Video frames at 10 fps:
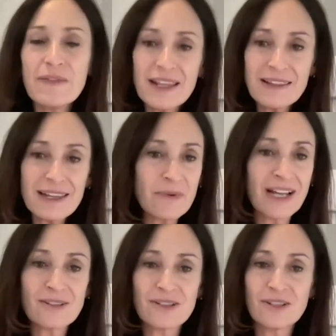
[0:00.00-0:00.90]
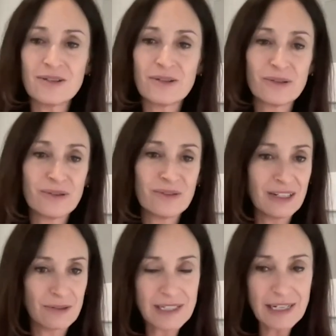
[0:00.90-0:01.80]
and then they went to,
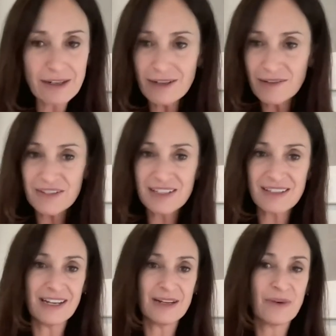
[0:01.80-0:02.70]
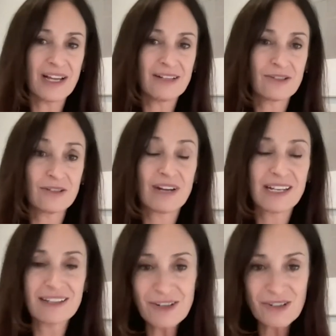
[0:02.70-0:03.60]
you know, tariffs, they went to
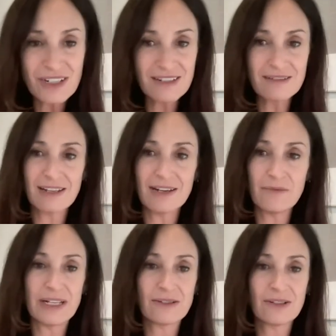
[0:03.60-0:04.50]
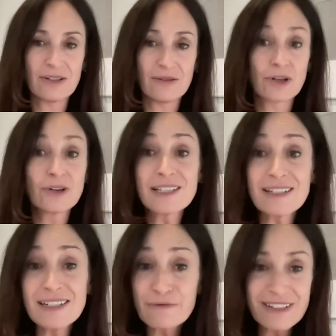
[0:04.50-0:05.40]
regulations, they went to
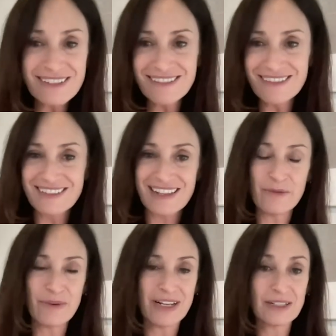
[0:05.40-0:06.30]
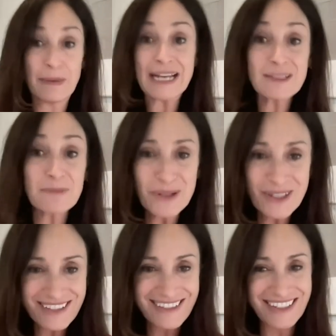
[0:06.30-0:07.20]
currency differences, they went to
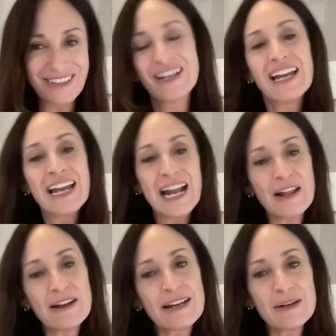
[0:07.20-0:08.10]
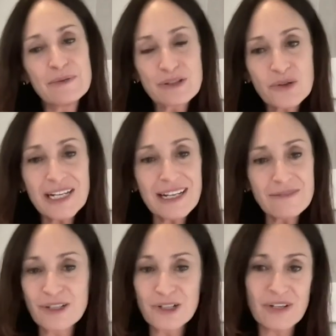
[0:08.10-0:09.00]
passports, you know, and it was treaty
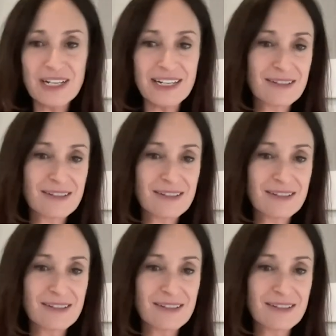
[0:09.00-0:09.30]
after treaty.